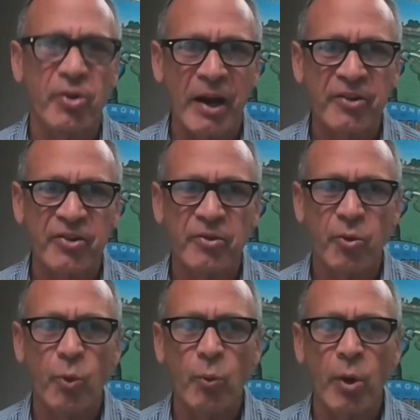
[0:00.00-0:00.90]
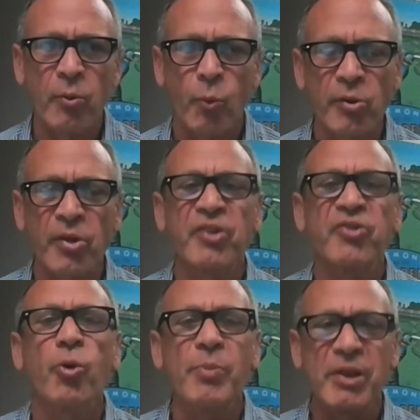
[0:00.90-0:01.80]
directions? Or what are the
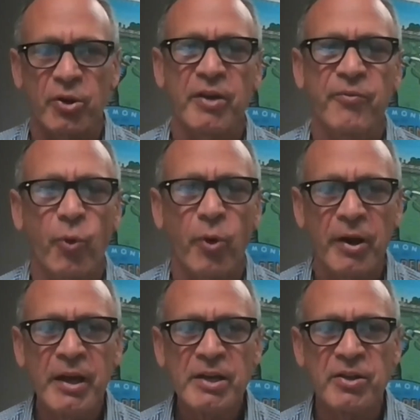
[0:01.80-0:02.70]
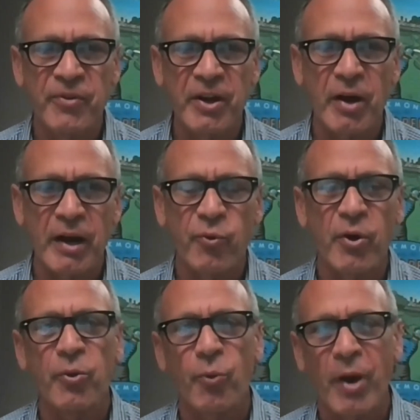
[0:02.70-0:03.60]
things you'll be looking for to figure out if
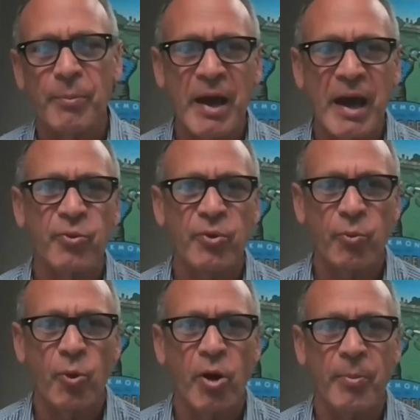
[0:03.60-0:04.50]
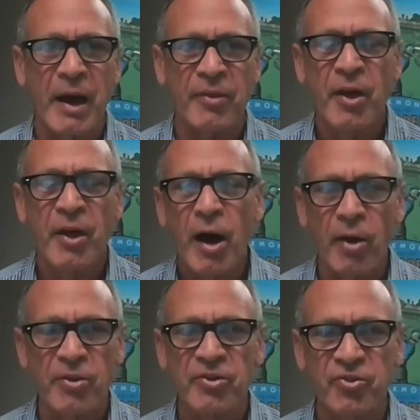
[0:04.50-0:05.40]
we're on the right path or the wrong path,
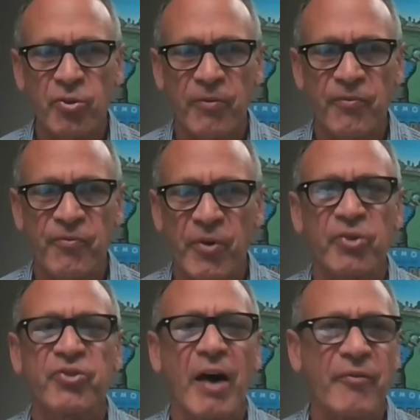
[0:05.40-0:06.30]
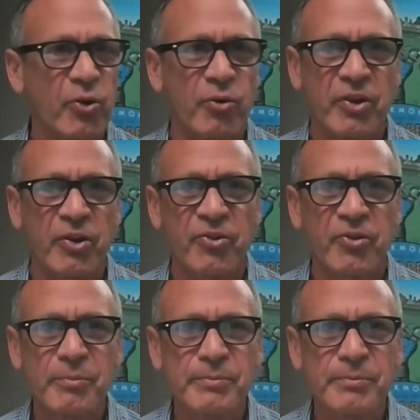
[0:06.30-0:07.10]
other than just sort of philosophical views?